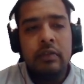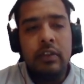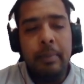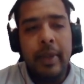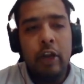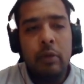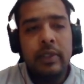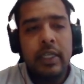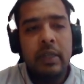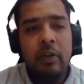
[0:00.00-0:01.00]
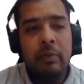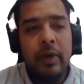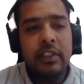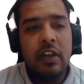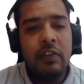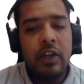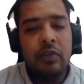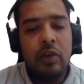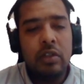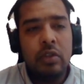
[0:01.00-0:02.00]
the main objective of Basel I
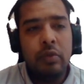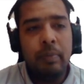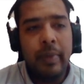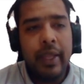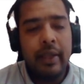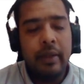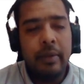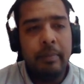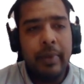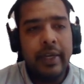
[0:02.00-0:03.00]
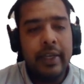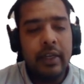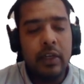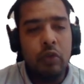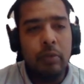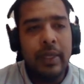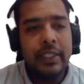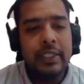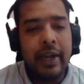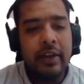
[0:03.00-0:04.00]
was to maintain a global
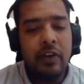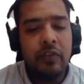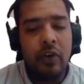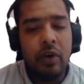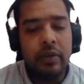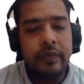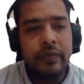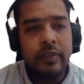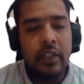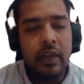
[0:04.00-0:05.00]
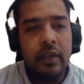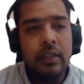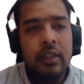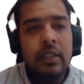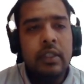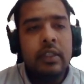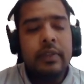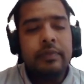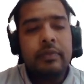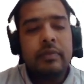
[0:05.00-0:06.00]
standard for the
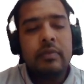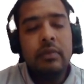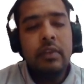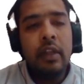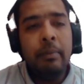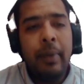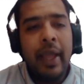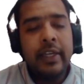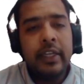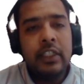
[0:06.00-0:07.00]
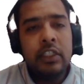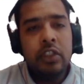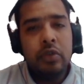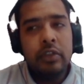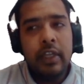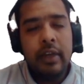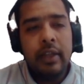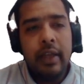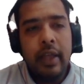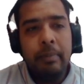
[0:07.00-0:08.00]
banking
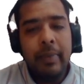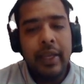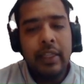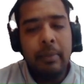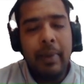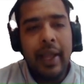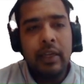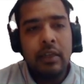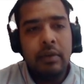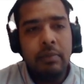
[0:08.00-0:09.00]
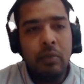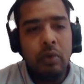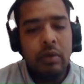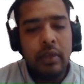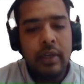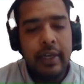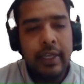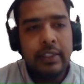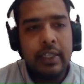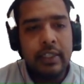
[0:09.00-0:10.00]
institution and make the bank
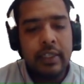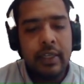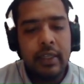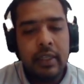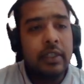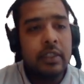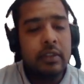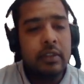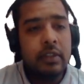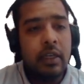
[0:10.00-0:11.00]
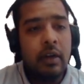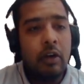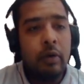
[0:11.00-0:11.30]
less risky. But the